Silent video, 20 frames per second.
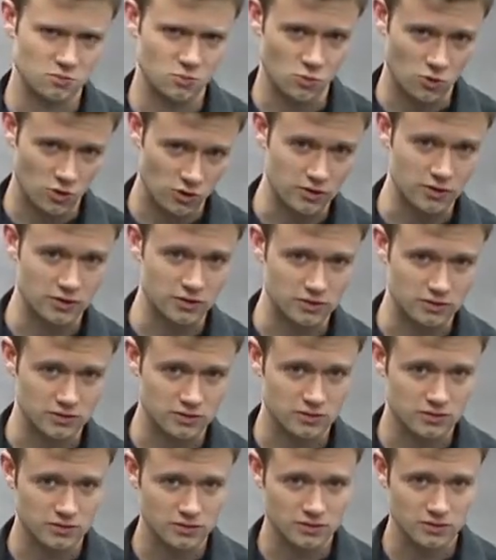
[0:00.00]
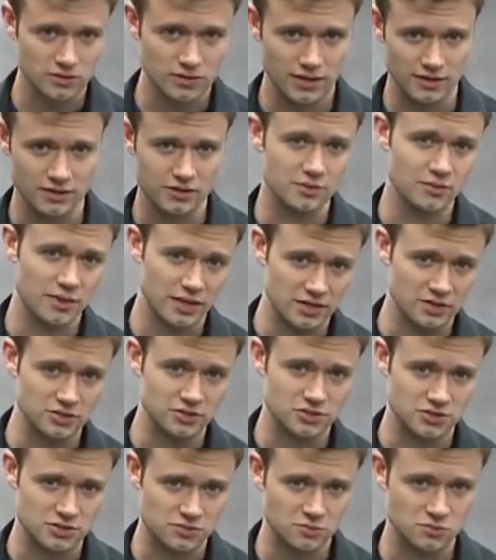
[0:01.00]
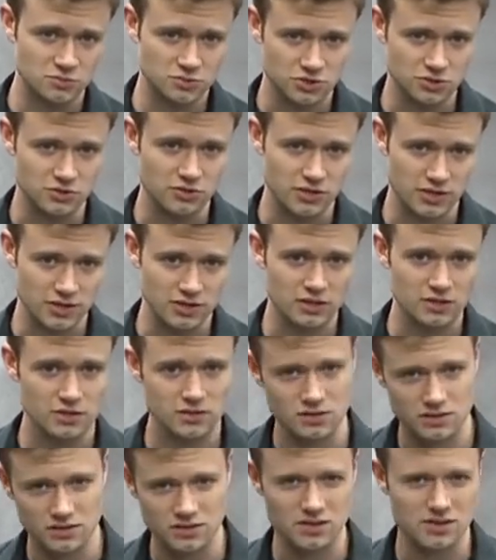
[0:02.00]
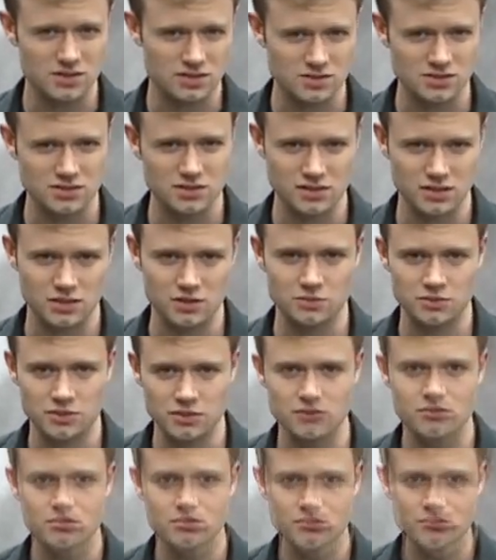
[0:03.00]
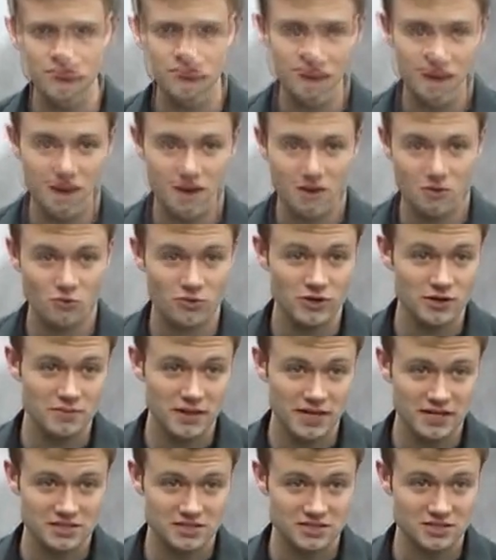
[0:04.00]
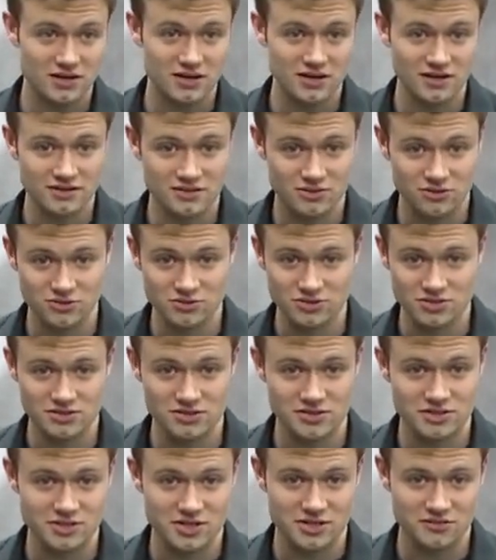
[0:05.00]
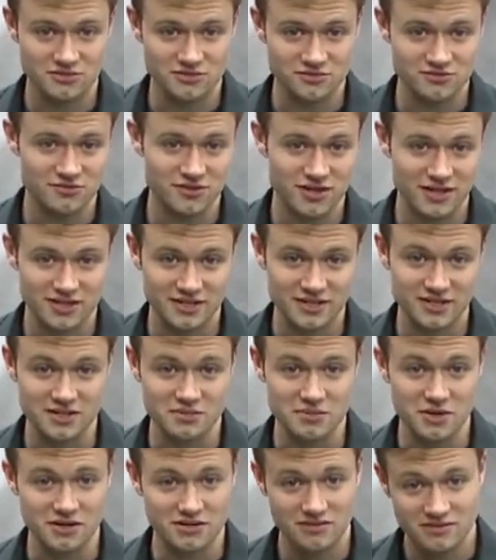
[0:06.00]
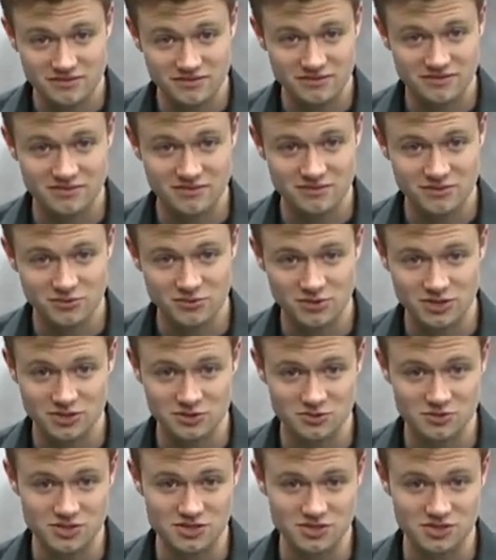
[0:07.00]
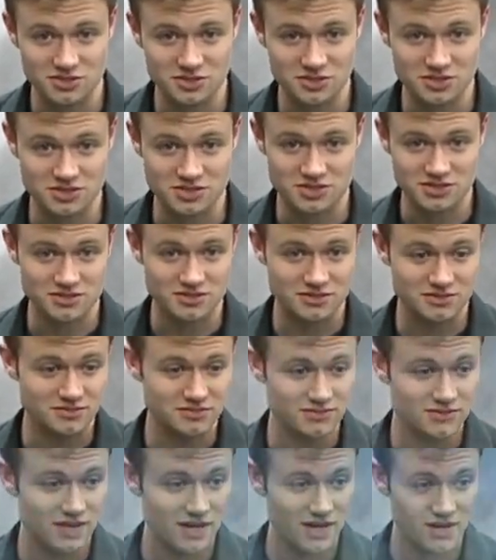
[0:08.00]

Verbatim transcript: work how your managers should think and things can help you we based our whole series off of finding nemo which was just a